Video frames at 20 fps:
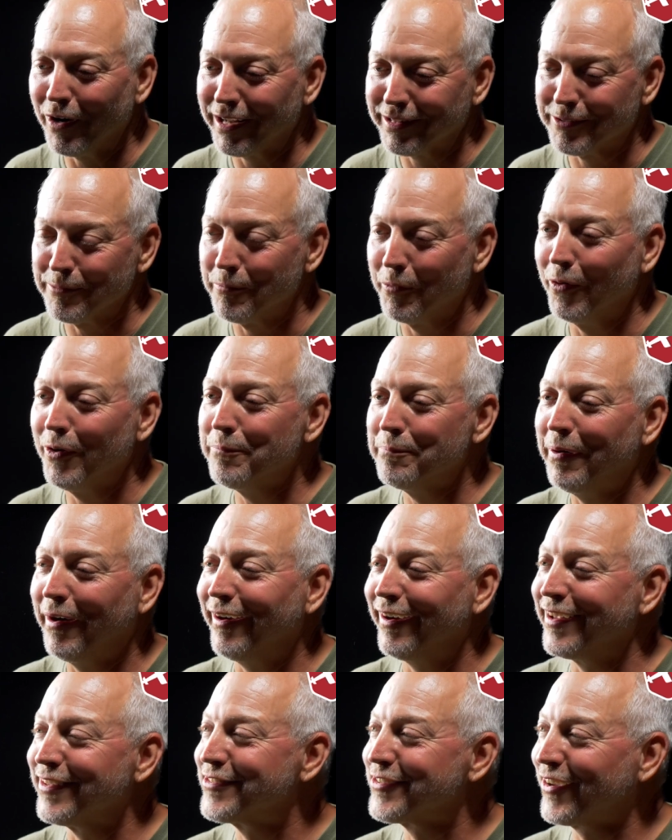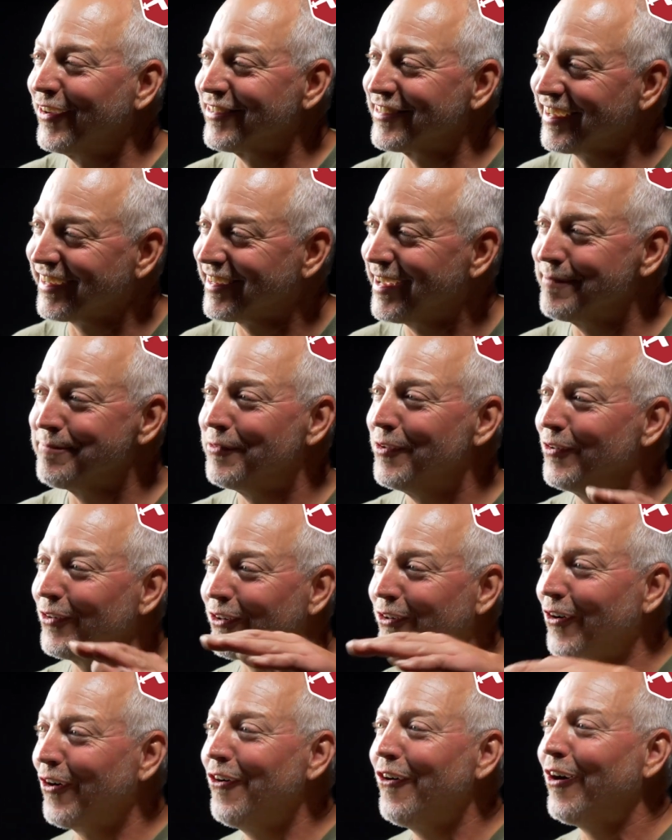out the wheel bearings because I kept doing
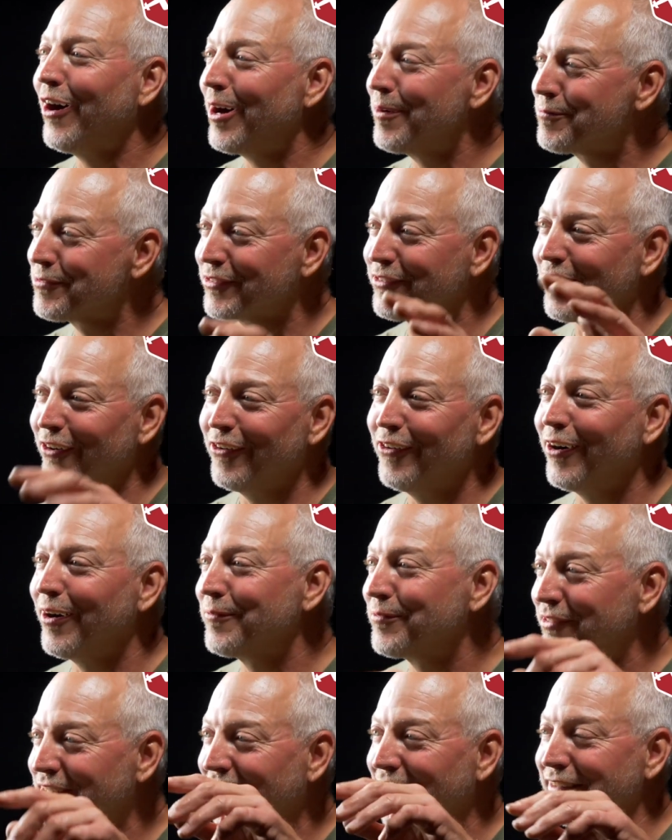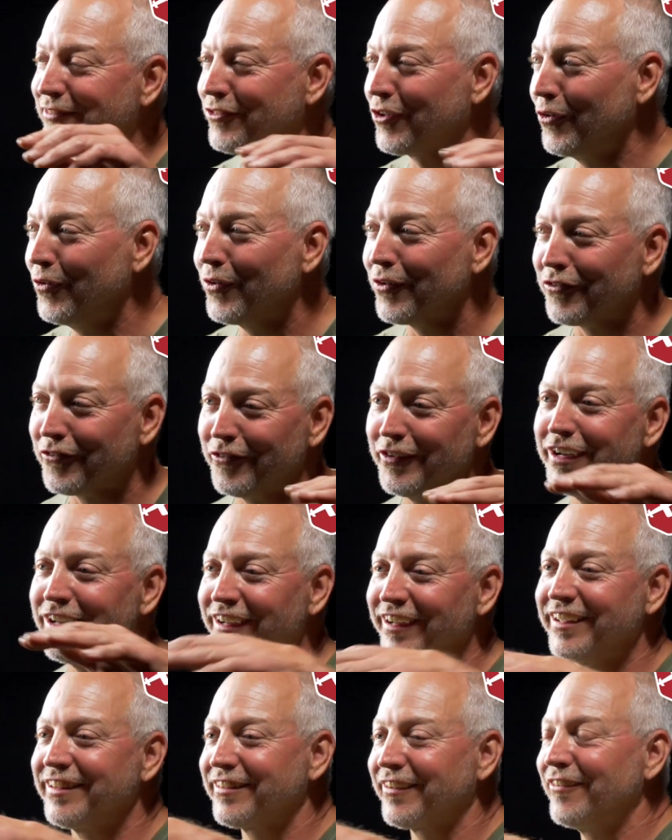crow hops. Crow hops, 2 or 3 the
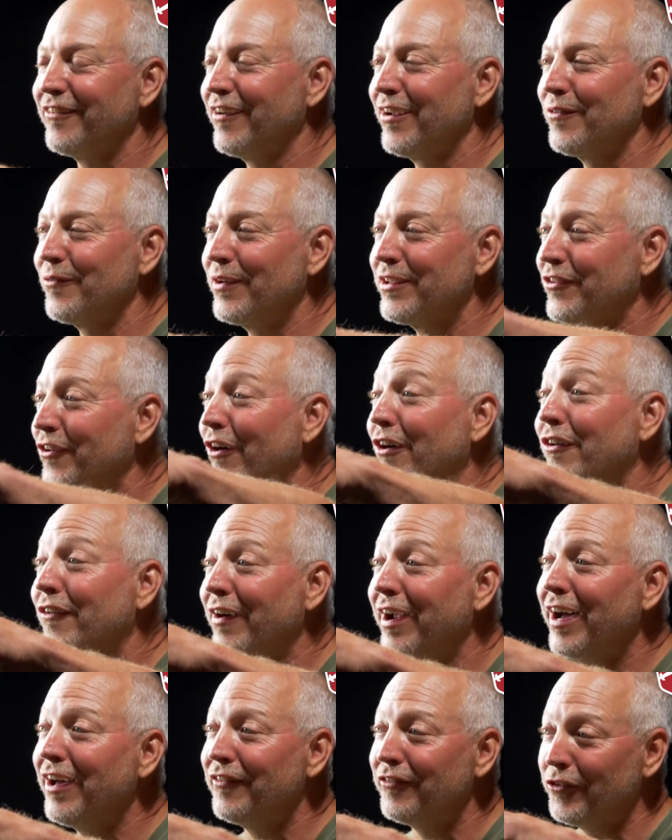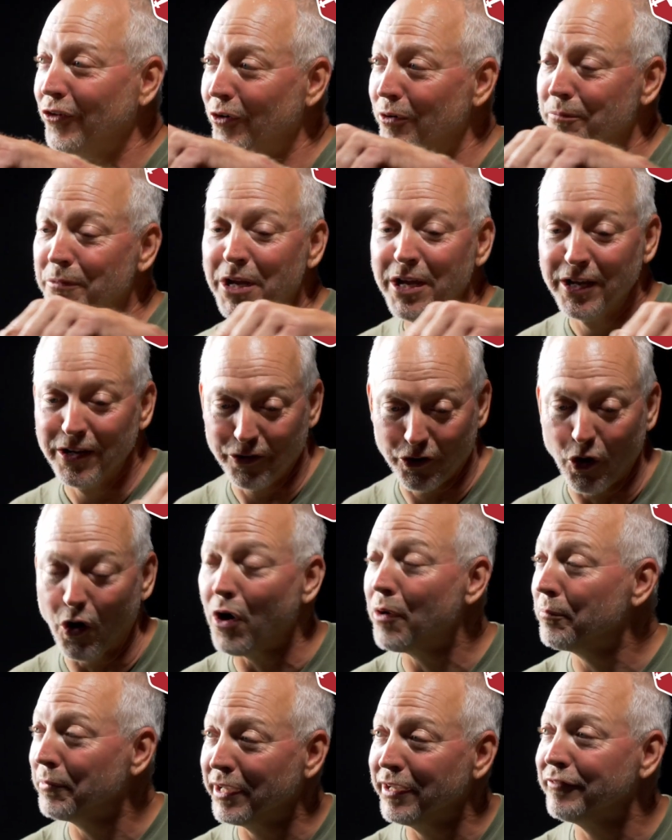length of the runway, turn around, do them,
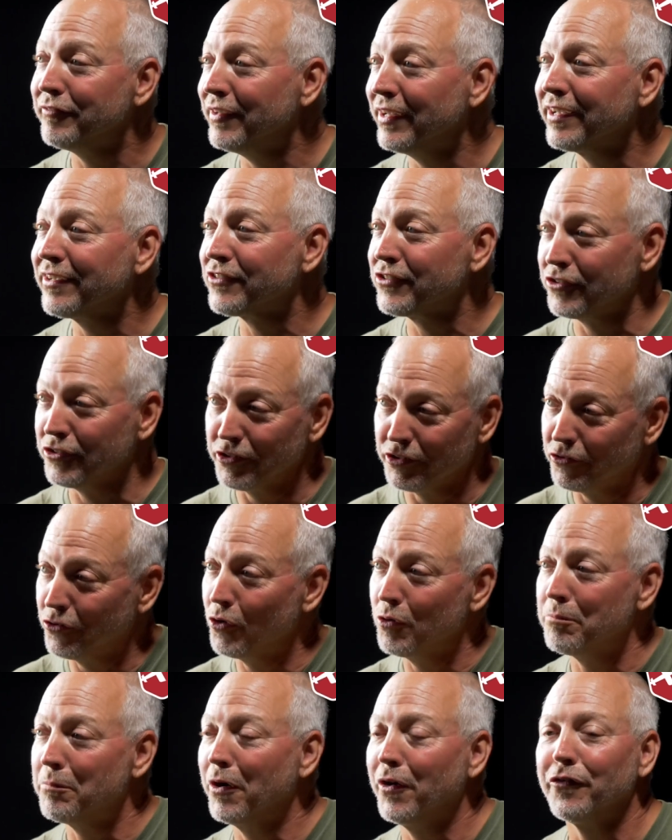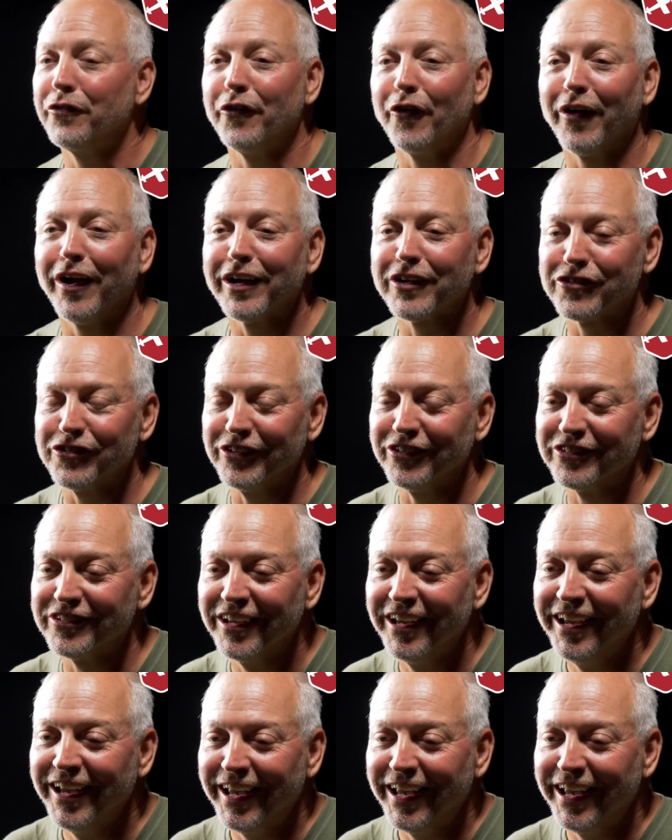calm evenings. You could do them both directions.